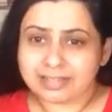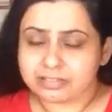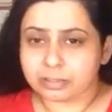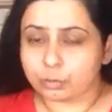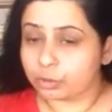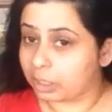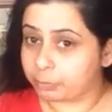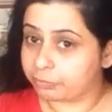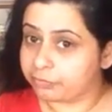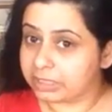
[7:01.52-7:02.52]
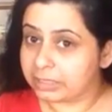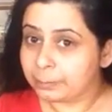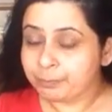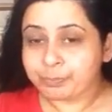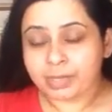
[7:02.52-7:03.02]
has their own cup of tea,
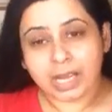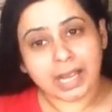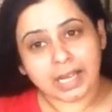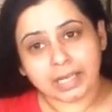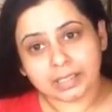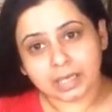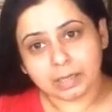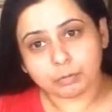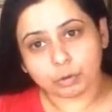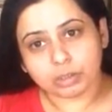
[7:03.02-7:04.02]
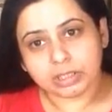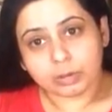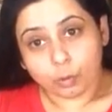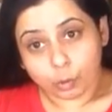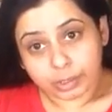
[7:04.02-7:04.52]
and I'm totally
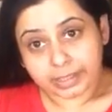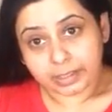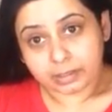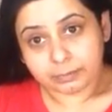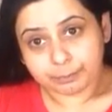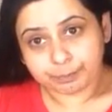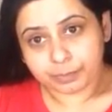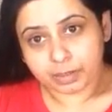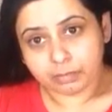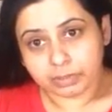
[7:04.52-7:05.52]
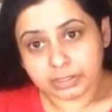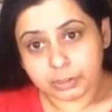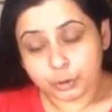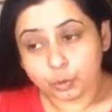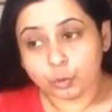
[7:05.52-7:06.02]
okay with
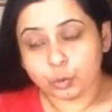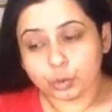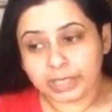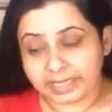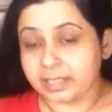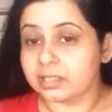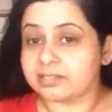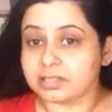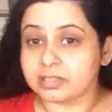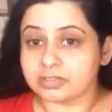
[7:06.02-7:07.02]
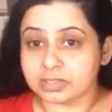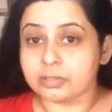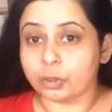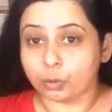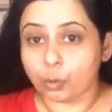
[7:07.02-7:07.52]
you taking decisions
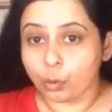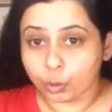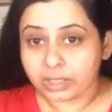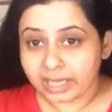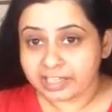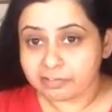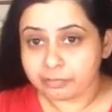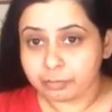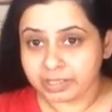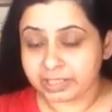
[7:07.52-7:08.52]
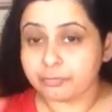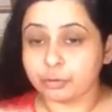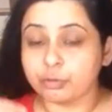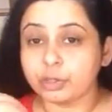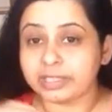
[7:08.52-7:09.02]
in your own life. But if
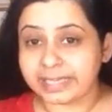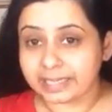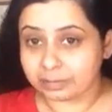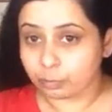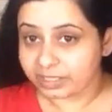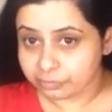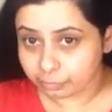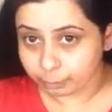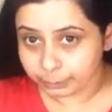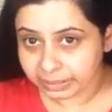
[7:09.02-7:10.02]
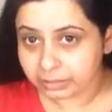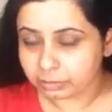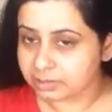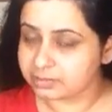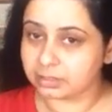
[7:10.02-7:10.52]
you would take advice from me
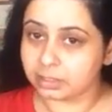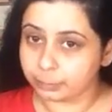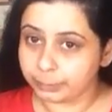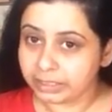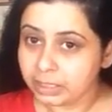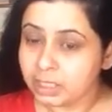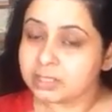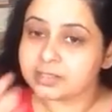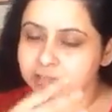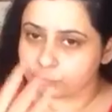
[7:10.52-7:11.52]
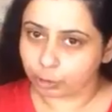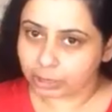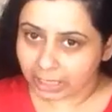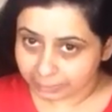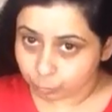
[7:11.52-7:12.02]
or consult me, this is what
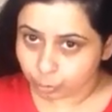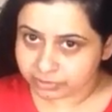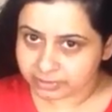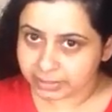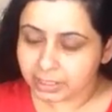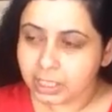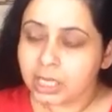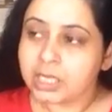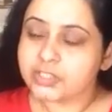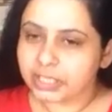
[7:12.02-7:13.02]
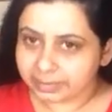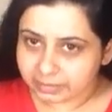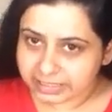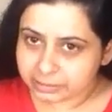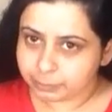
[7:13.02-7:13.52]
I would say,
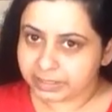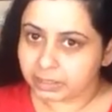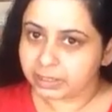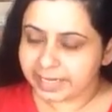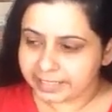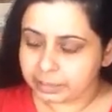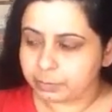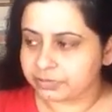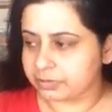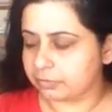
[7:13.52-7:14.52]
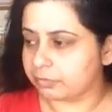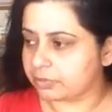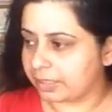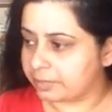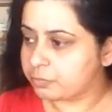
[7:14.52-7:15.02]
generally speaking, 80% of
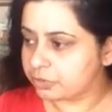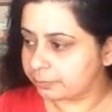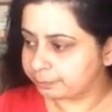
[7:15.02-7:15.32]
the times.